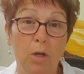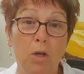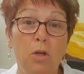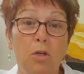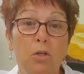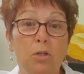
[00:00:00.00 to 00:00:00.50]

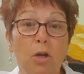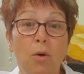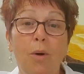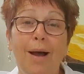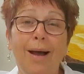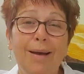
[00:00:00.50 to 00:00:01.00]

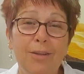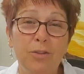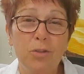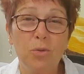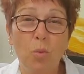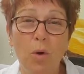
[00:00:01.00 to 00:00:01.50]
So I
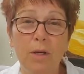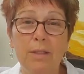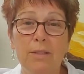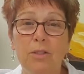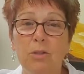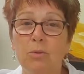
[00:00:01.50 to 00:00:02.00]
just wanted
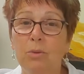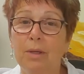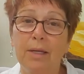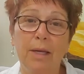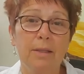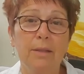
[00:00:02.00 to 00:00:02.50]
to
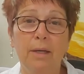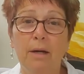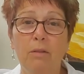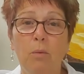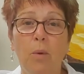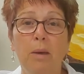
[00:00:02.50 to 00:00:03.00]
get that out of
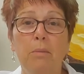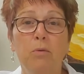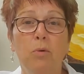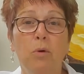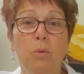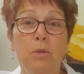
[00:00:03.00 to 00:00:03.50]
the way
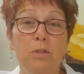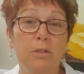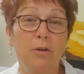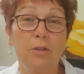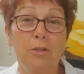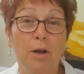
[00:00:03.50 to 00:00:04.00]
before we
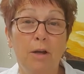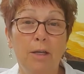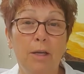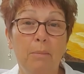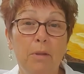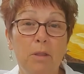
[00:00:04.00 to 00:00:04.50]
started talking
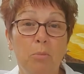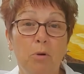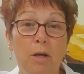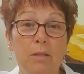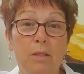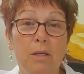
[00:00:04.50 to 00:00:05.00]
about the
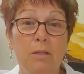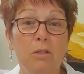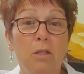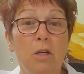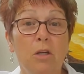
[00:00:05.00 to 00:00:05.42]
process